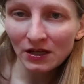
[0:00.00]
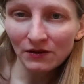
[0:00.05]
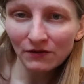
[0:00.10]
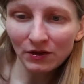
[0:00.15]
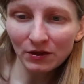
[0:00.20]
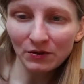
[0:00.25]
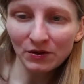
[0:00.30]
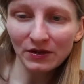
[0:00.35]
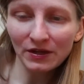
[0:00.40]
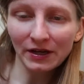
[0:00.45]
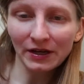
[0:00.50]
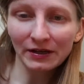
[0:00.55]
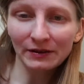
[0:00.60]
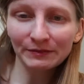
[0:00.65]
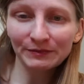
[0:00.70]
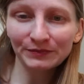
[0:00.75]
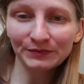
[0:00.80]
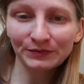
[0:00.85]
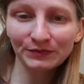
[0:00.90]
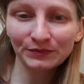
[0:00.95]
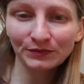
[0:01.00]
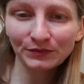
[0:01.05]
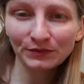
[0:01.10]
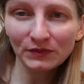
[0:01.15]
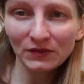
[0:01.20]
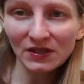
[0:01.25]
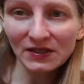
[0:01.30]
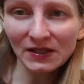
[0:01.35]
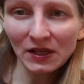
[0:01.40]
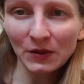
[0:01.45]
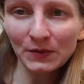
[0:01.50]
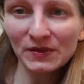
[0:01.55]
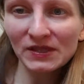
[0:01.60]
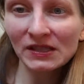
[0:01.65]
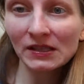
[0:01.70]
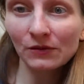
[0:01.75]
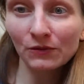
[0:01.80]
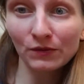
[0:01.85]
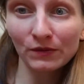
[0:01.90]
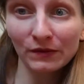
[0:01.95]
Fill it with air, and this helps